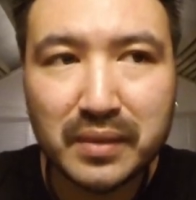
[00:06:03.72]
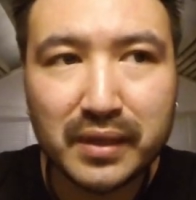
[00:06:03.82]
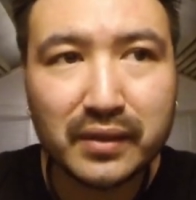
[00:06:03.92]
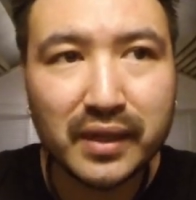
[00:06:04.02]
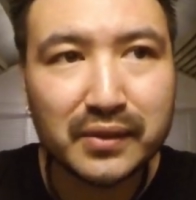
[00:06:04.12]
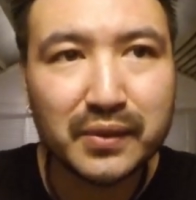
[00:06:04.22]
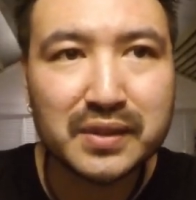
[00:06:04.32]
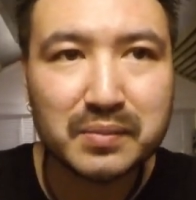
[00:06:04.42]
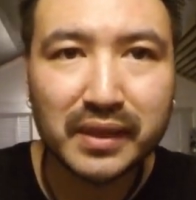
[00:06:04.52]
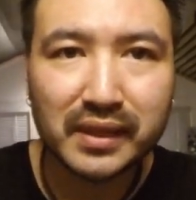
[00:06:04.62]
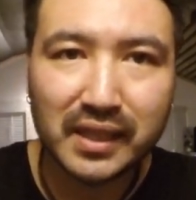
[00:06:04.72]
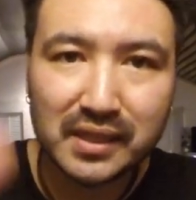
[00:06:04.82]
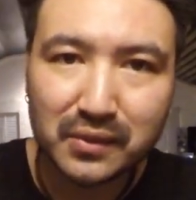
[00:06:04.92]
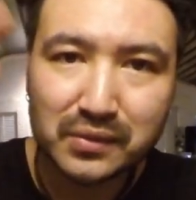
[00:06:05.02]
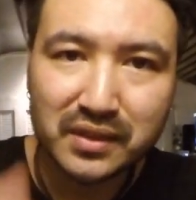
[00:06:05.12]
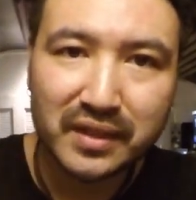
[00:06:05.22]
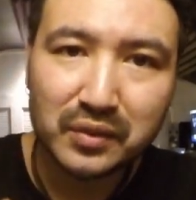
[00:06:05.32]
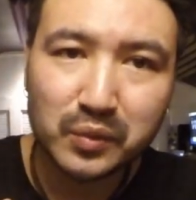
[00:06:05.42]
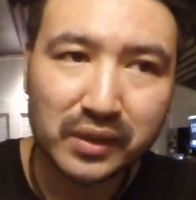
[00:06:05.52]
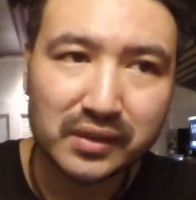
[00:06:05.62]
meal, I noticed my ketones
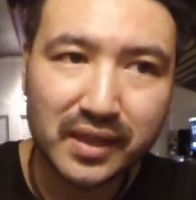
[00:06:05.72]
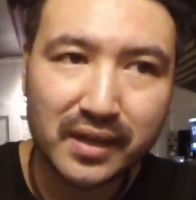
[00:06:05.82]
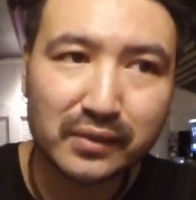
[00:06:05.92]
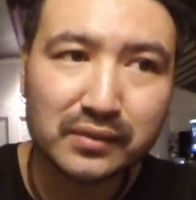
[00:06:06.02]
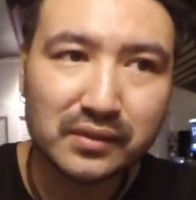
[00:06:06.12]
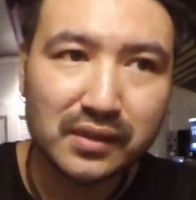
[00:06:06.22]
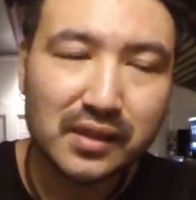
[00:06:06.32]
level went down,